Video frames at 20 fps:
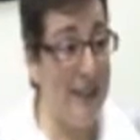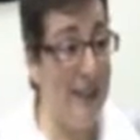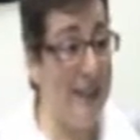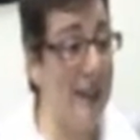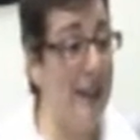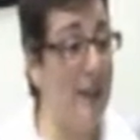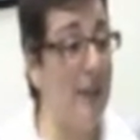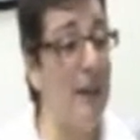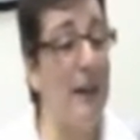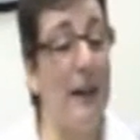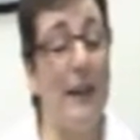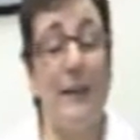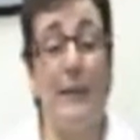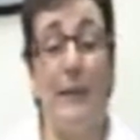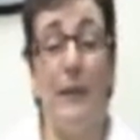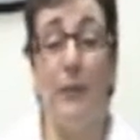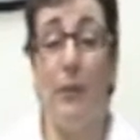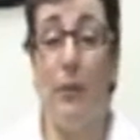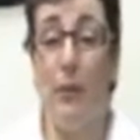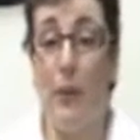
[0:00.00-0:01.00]
There are
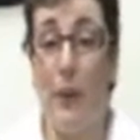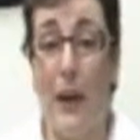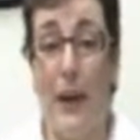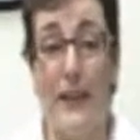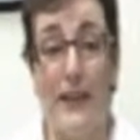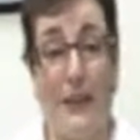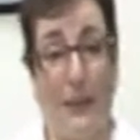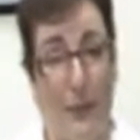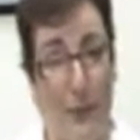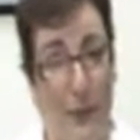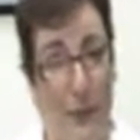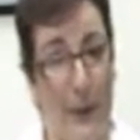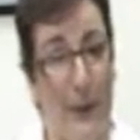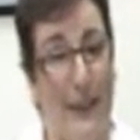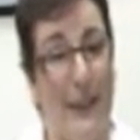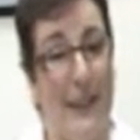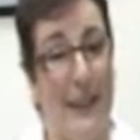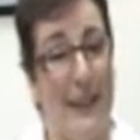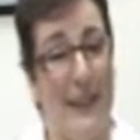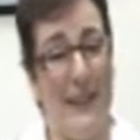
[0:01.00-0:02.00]
different ways of
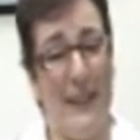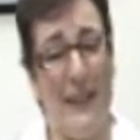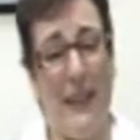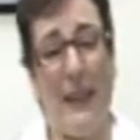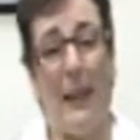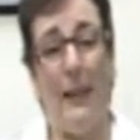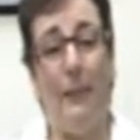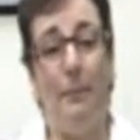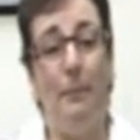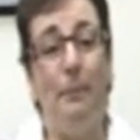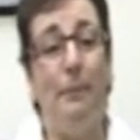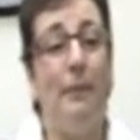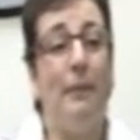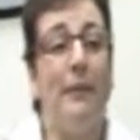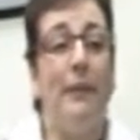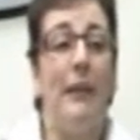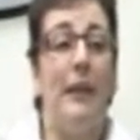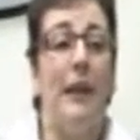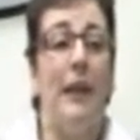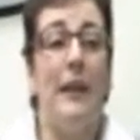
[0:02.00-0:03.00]
doing this.
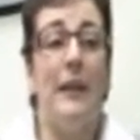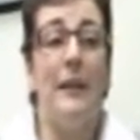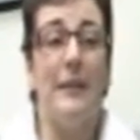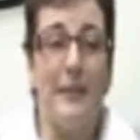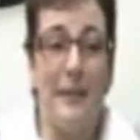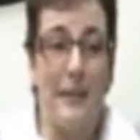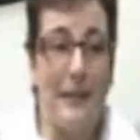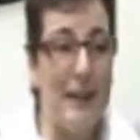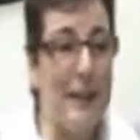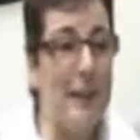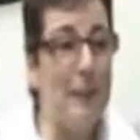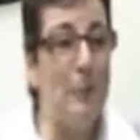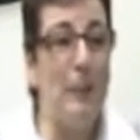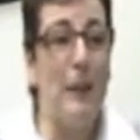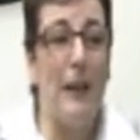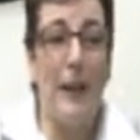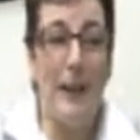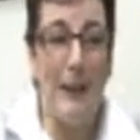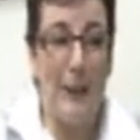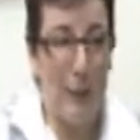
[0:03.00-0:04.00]

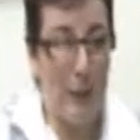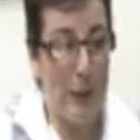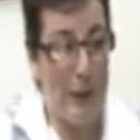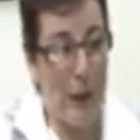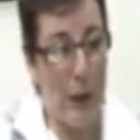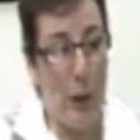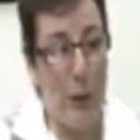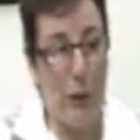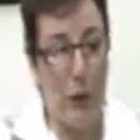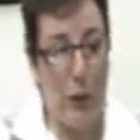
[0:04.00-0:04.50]
Sometimes we're not